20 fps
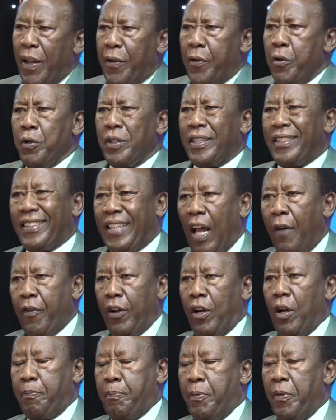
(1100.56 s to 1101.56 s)
That you
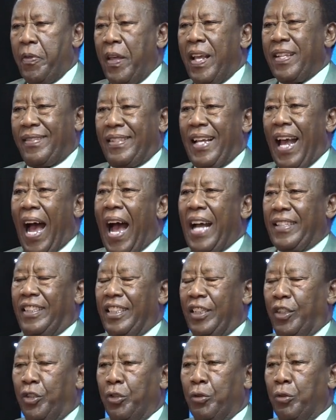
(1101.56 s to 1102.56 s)
develop this
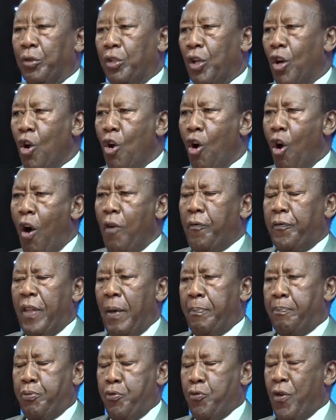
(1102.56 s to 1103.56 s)
attitude of
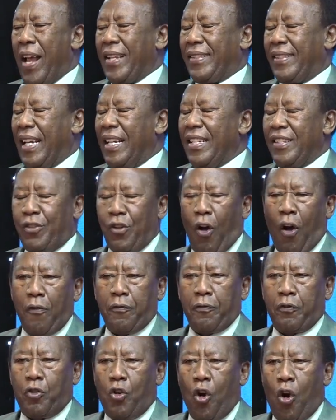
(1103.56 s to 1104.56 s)
the presence
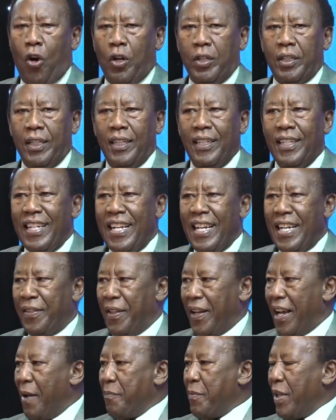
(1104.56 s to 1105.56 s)
of God.
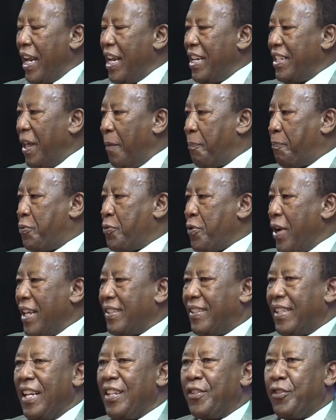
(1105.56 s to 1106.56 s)
That I am in the
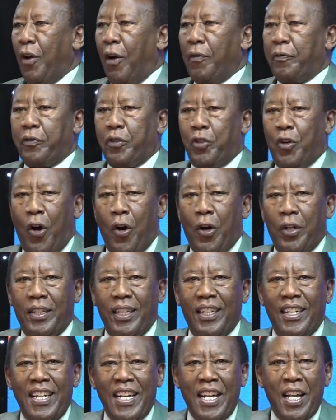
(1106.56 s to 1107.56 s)
presence of
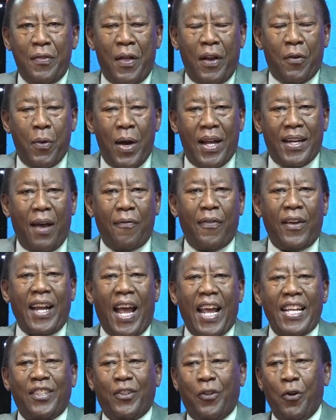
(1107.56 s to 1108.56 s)
God. That wherever
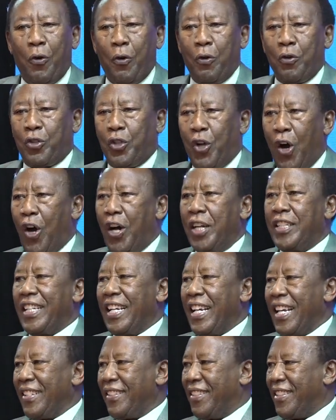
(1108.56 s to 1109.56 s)
I go, God
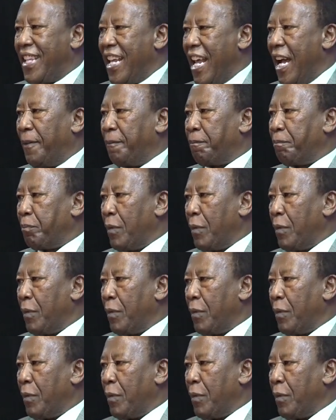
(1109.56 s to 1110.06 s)
is there.